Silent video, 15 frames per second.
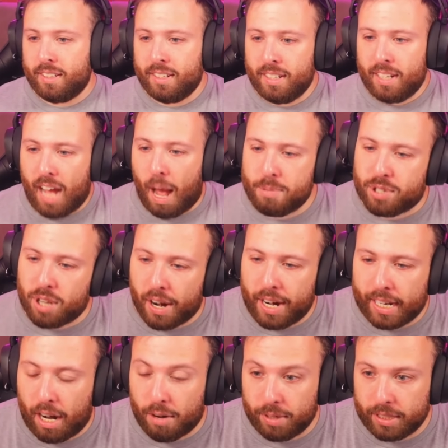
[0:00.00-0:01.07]
I'm sorry I
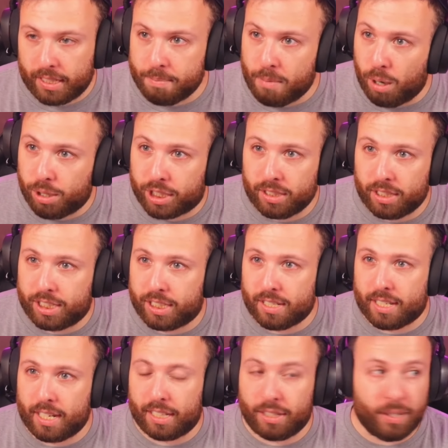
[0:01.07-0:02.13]
got really emotional. It's just
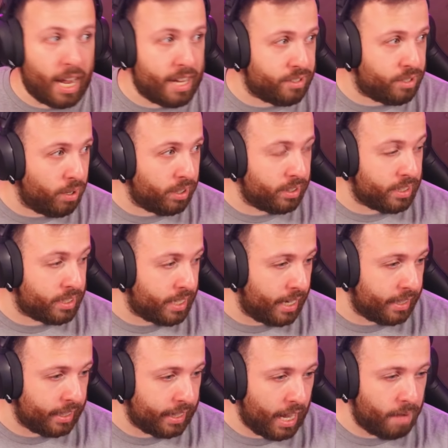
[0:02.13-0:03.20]
like you guys don't
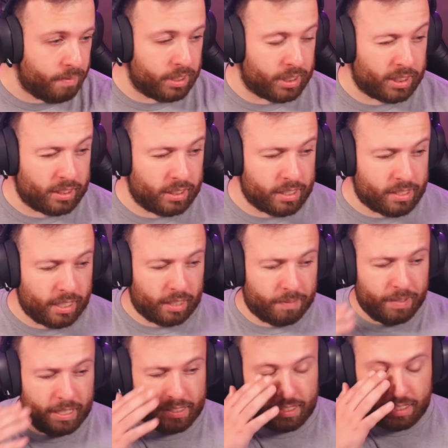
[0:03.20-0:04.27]
understand like how much this like
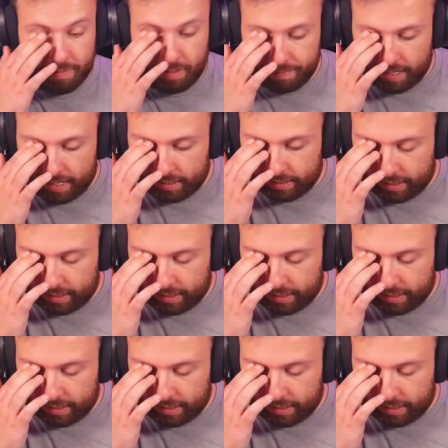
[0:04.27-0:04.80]
means to me, man.